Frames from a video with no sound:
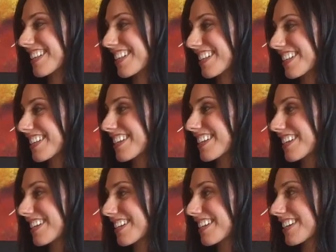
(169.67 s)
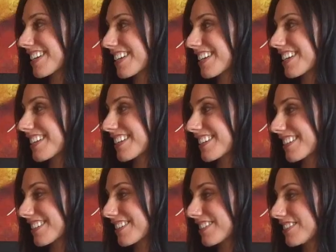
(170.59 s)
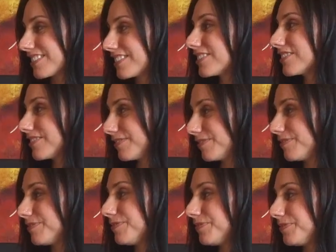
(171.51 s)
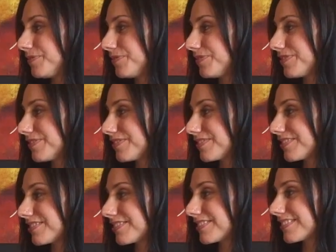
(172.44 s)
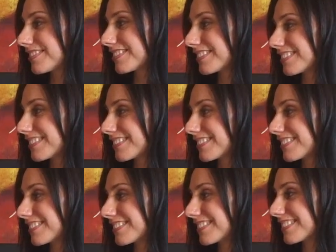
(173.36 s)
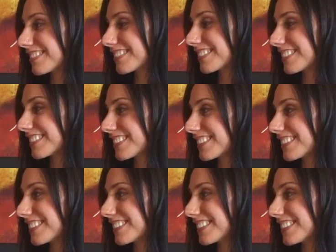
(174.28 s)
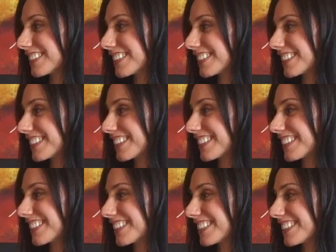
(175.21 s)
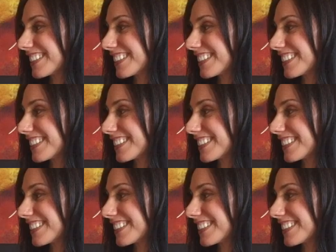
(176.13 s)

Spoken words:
The person shown says nothing.